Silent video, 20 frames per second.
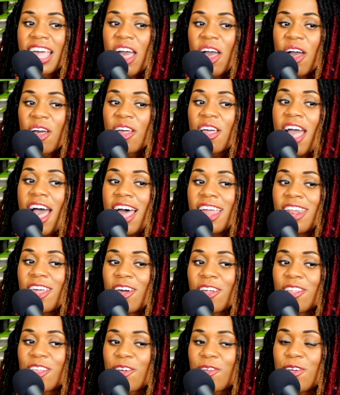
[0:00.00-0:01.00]
uh, I
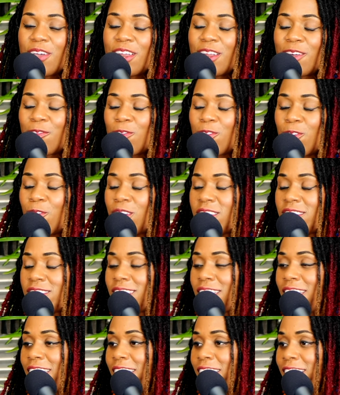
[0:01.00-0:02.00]
know the Queen of Fua
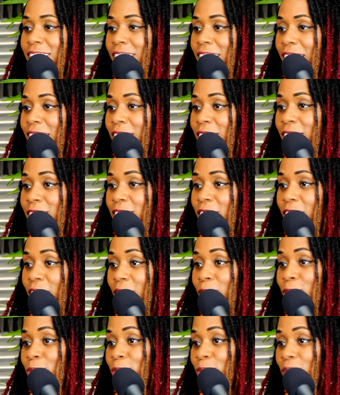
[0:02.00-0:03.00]
said, like,
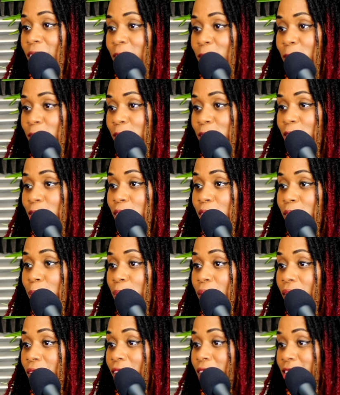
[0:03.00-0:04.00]
yo, watch what you eat,
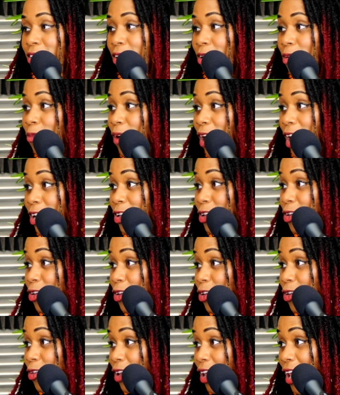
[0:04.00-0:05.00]
but also watch who
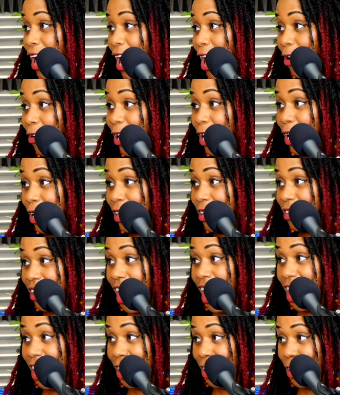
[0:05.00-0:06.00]
you allow
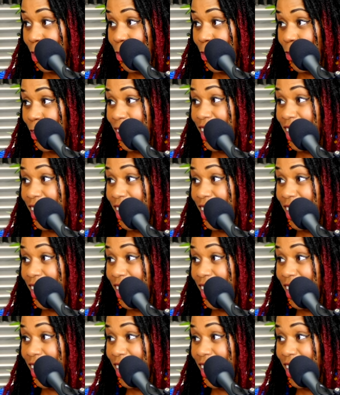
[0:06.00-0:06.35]
inside of you mm.